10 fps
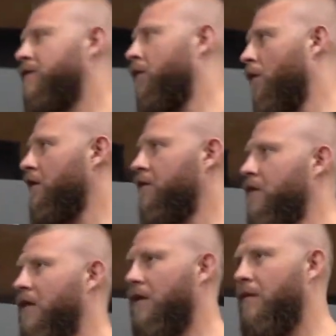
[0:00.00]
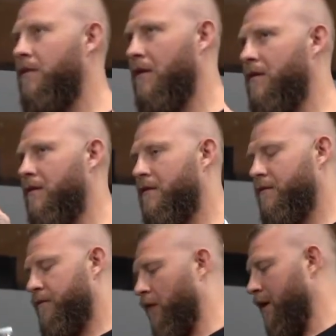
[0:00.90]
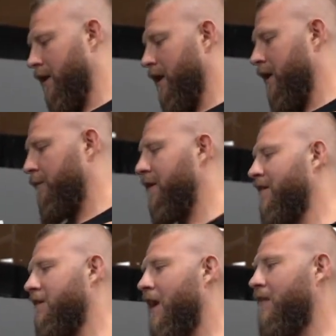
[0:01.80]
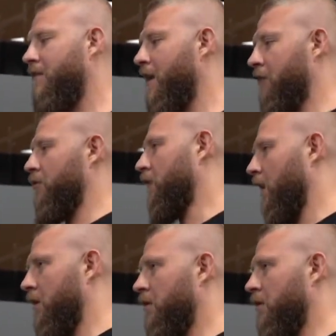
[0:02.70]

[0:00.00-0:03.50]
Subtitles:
towards the front leg because that's natural gait.